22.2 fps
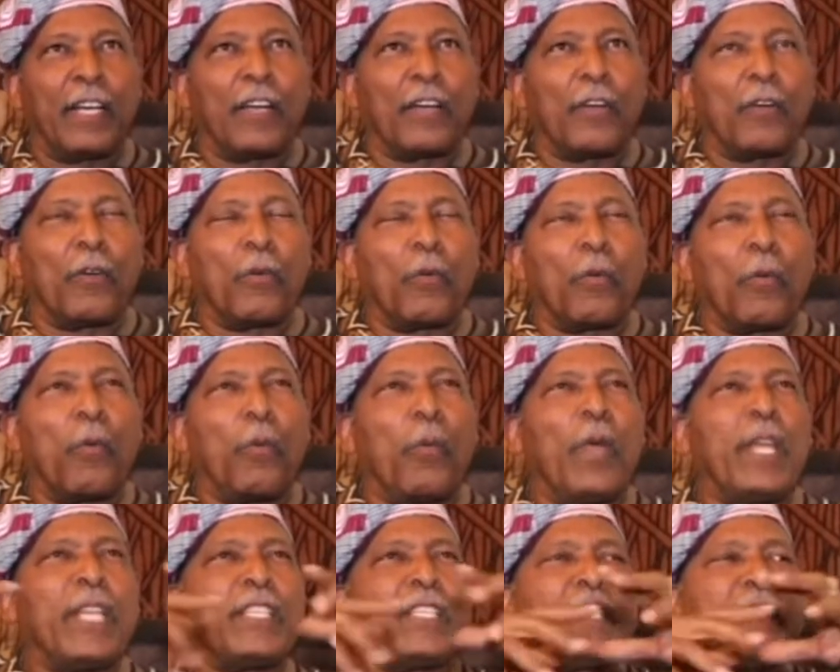
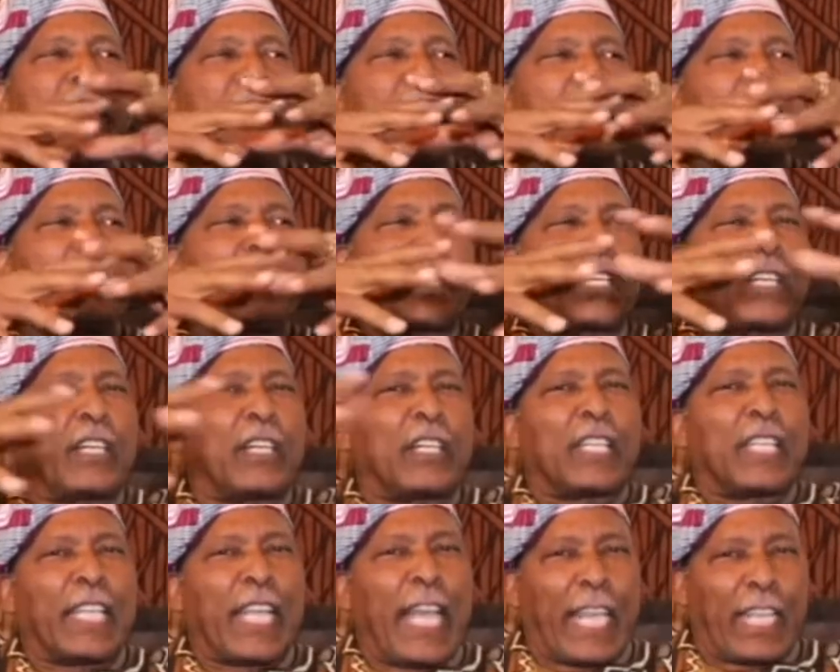wisdom
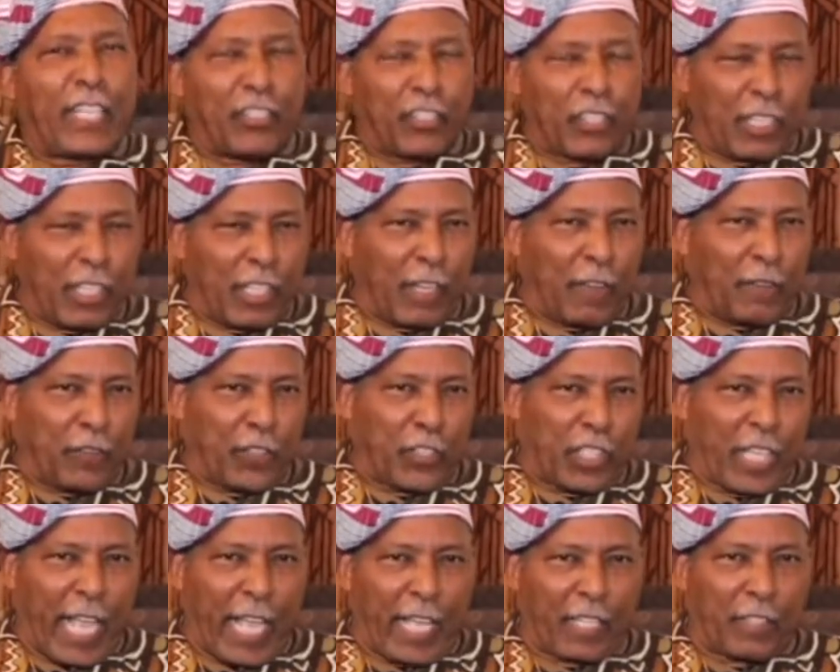collection of
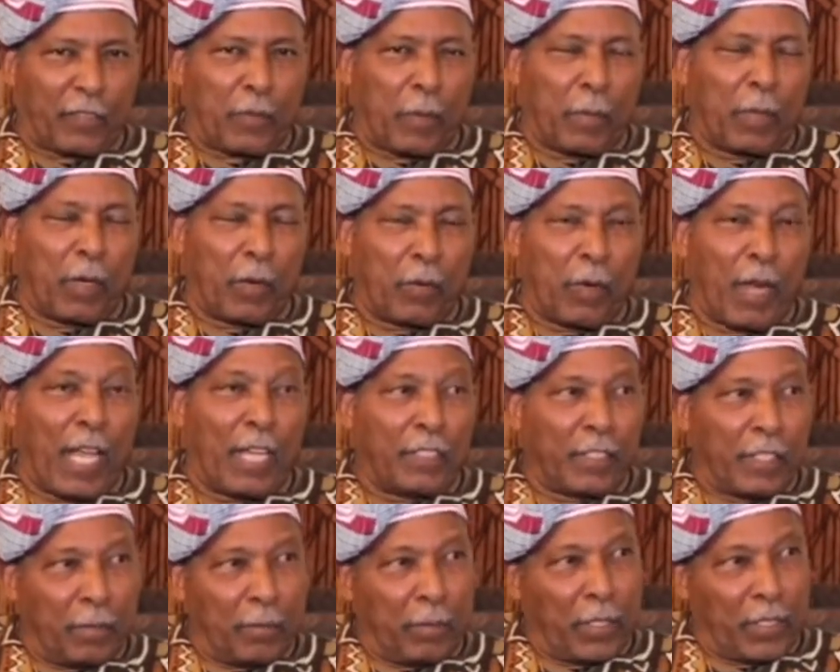sheikhs from
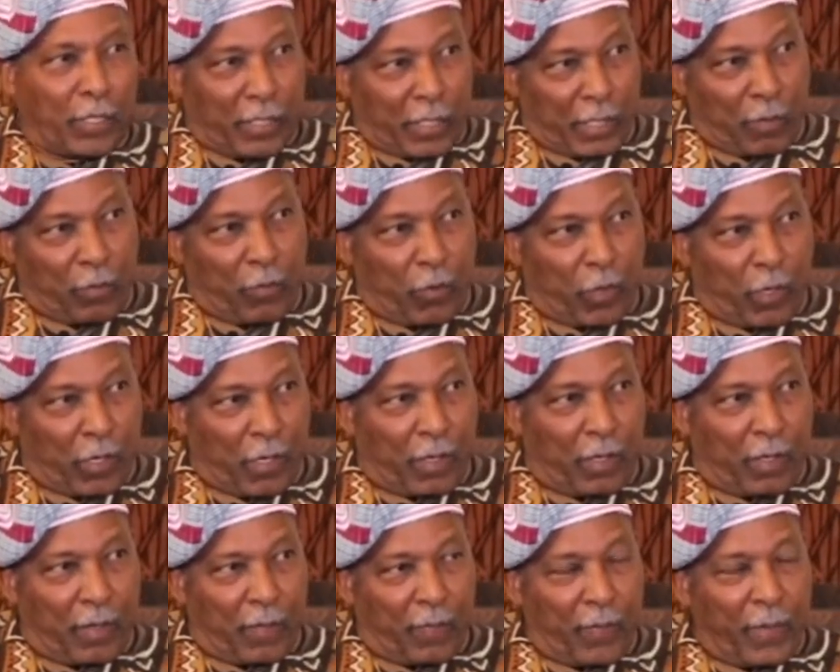around the Muslim
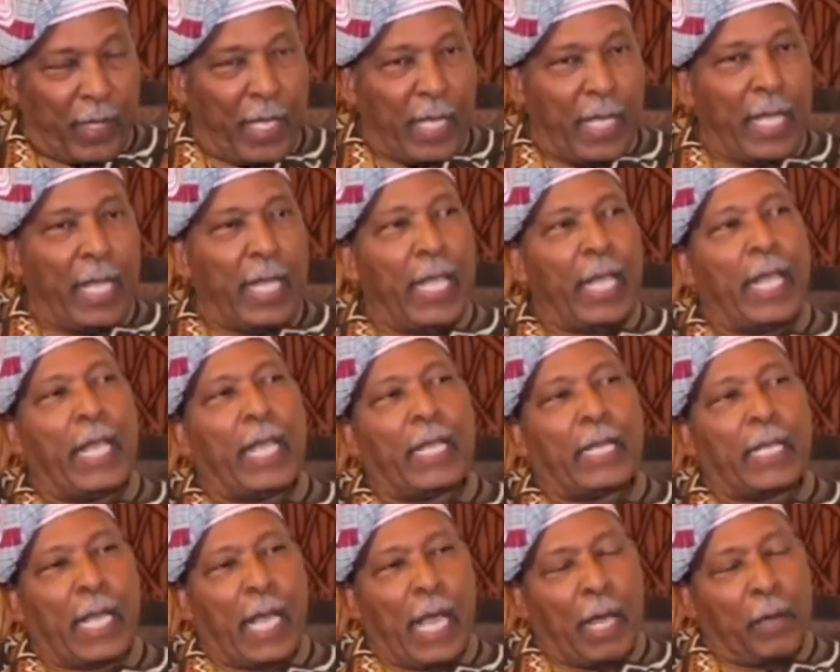world.
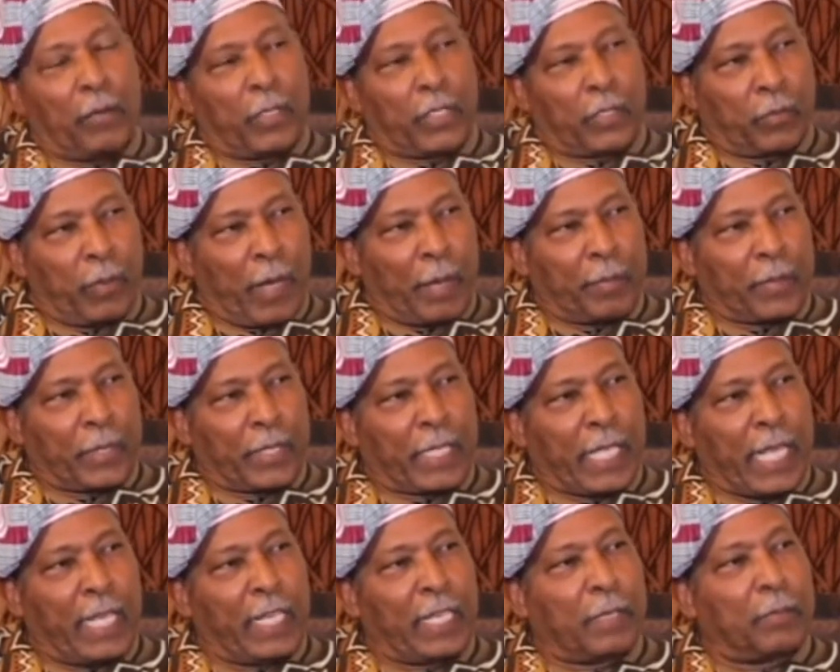And I was
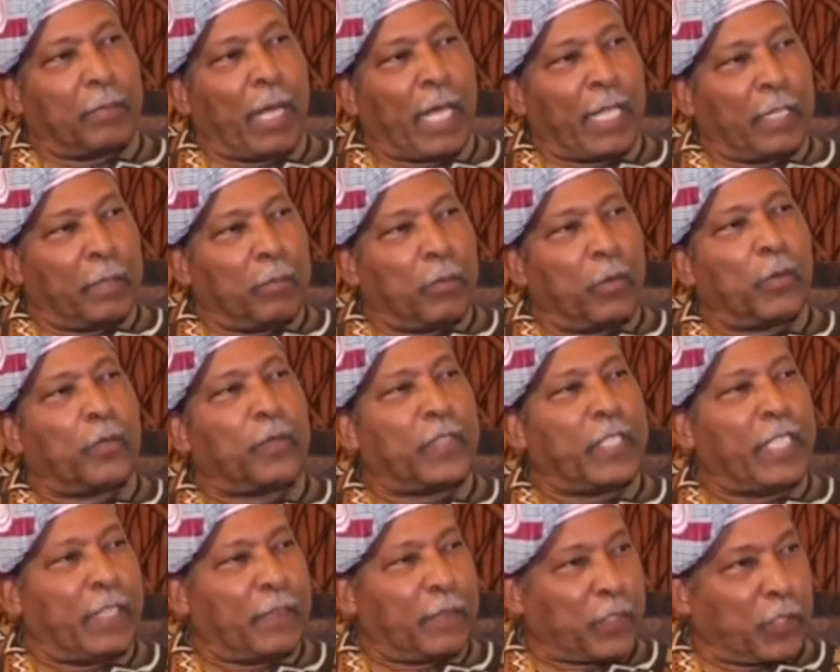represented by the
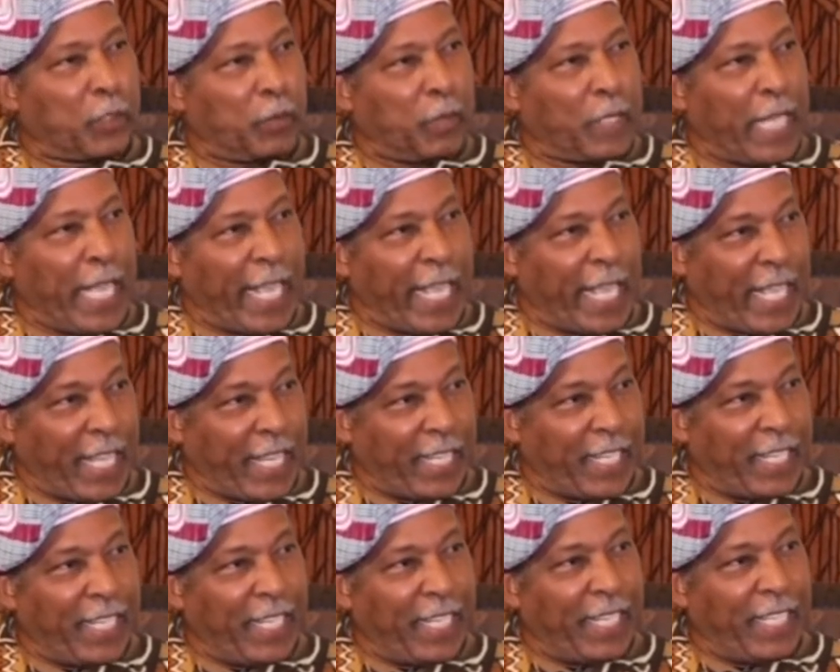Mufti of Sudan.
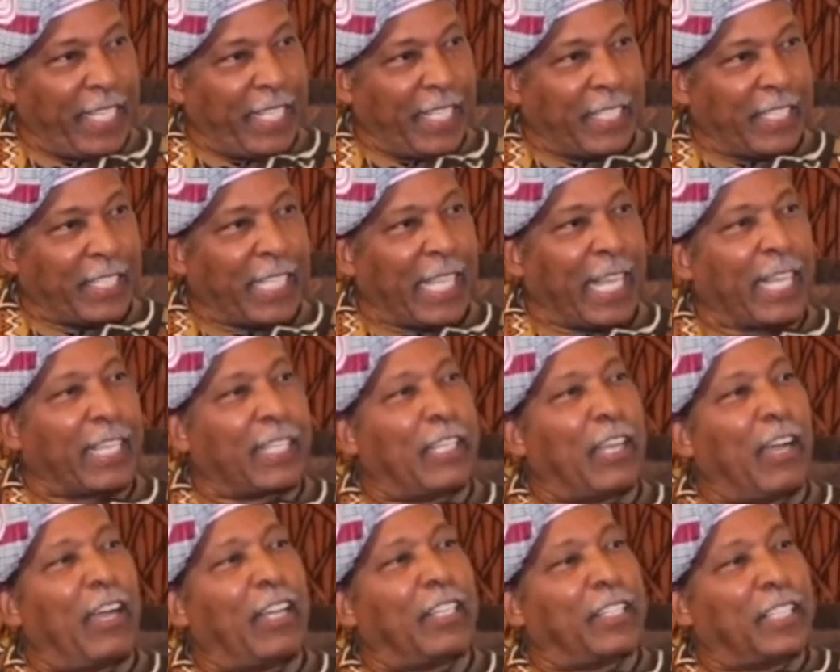See, I'd
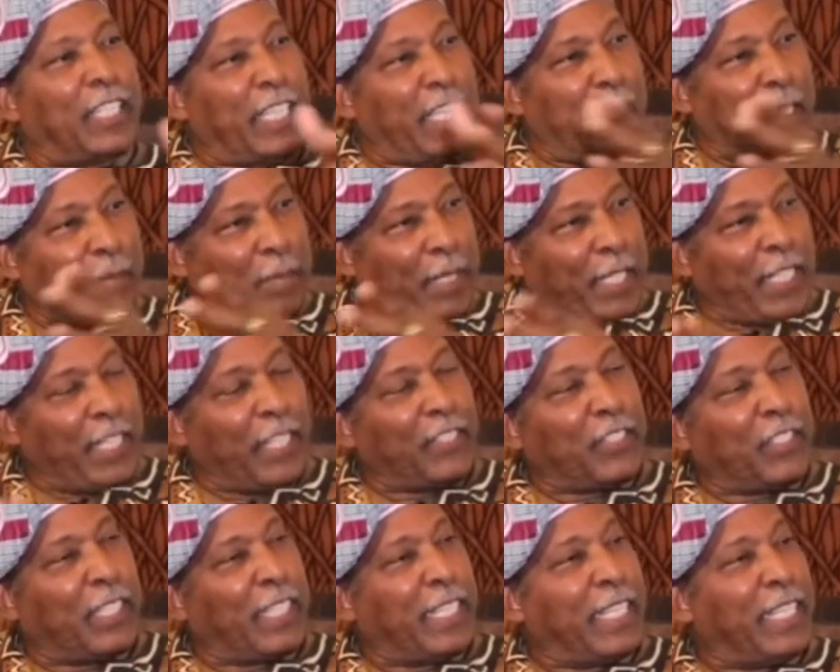gone to him
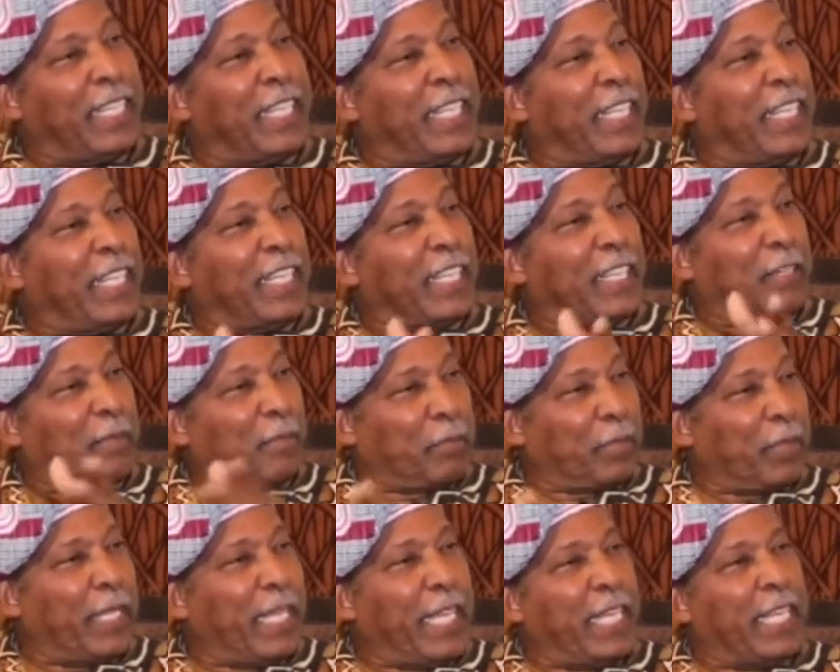initially
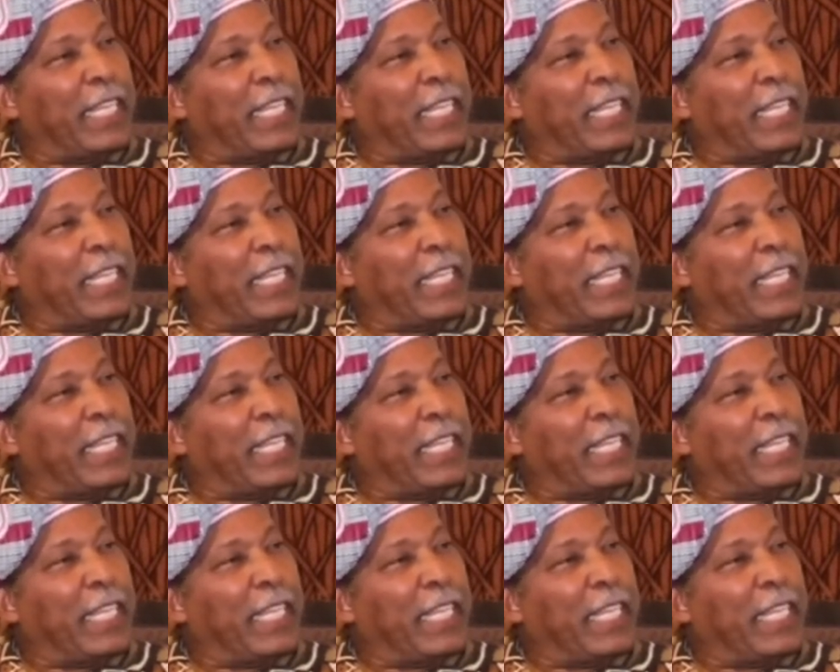complaining,